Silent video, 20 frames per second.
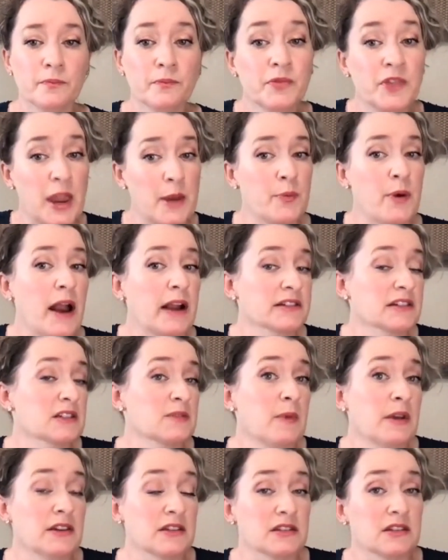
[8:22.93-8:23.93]
They practice
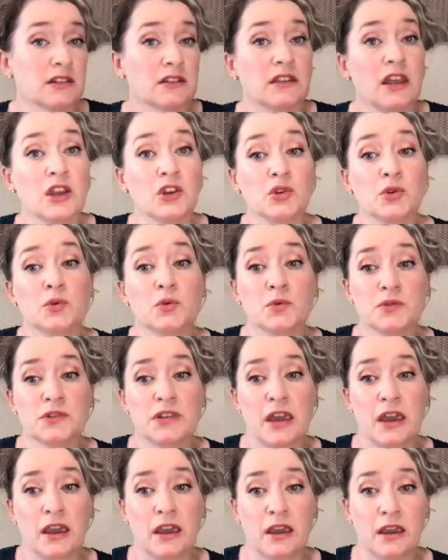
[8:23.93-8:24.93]
medicine. They use
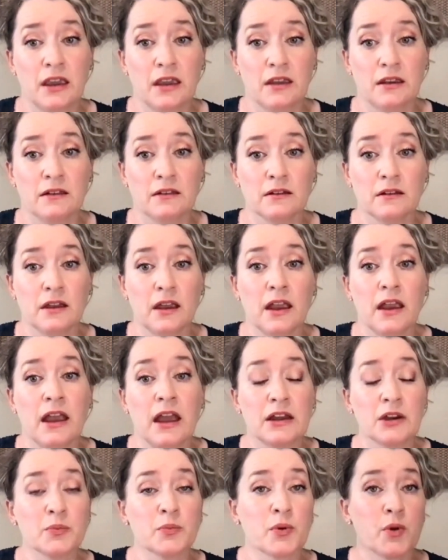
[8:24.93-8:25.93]

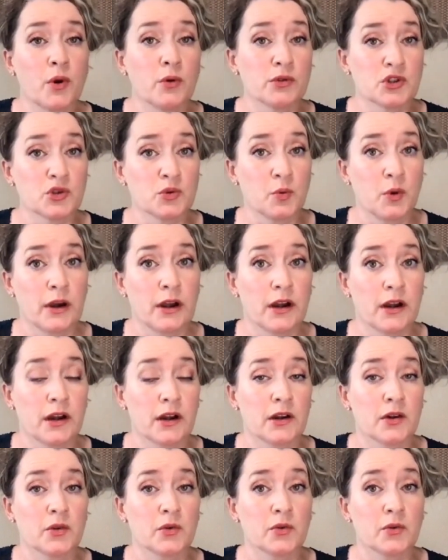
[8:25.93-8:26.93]
an approach
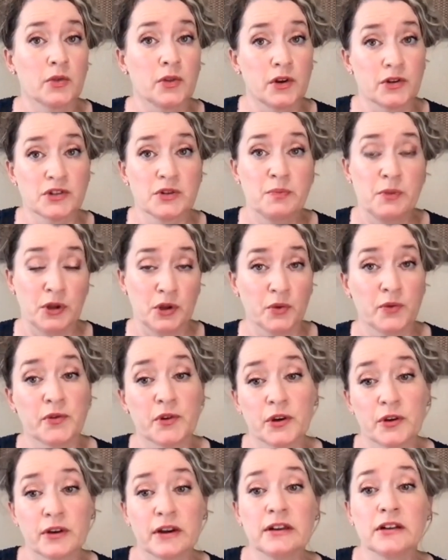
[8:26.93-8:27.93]
where there's a pill for
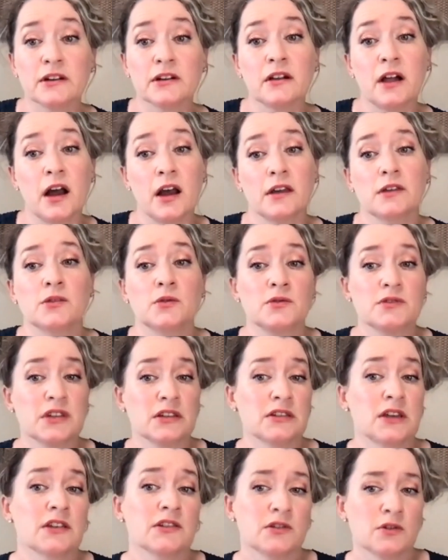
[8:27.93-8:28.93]
your ill. I use a
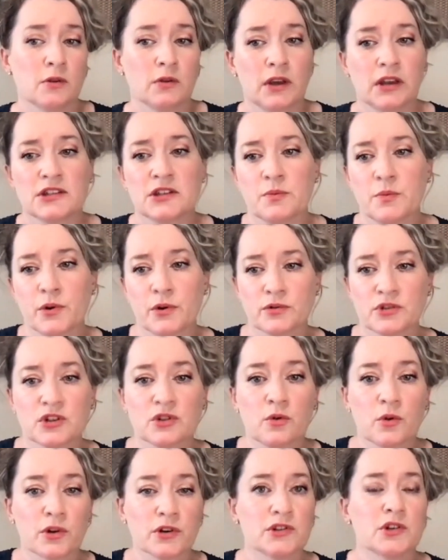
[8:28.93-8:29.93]
test, don't guess approach in
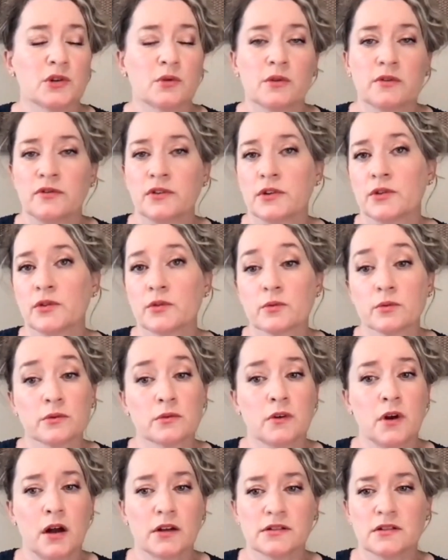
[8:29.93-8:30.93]
order to reveal the root
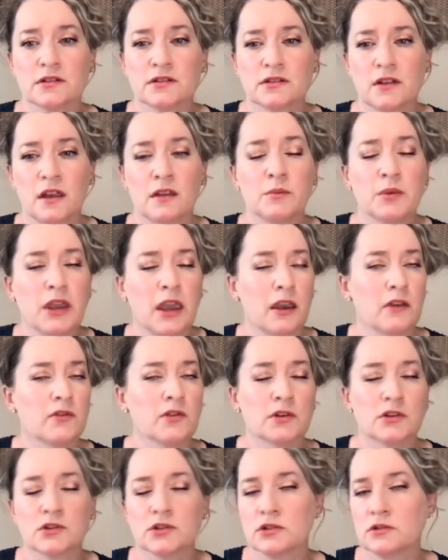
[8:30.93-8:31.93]
causes and behavior
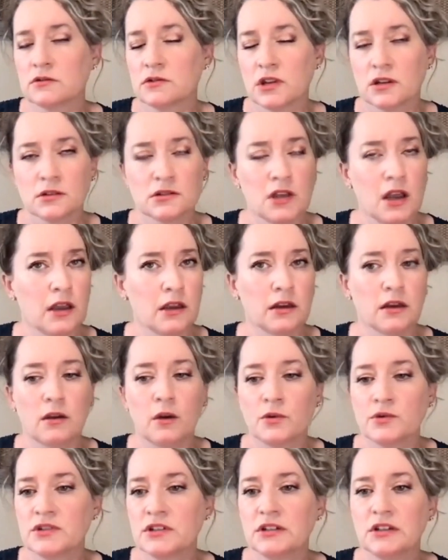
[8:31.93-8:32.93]
issues, anxiety,
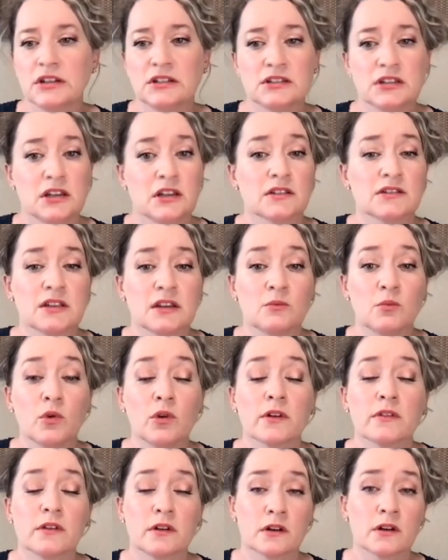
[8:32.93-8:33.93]
OCD, tics, and
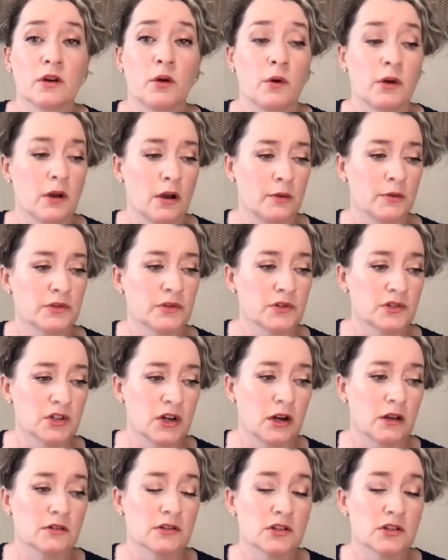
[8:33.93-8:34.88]
more that are going on with your child.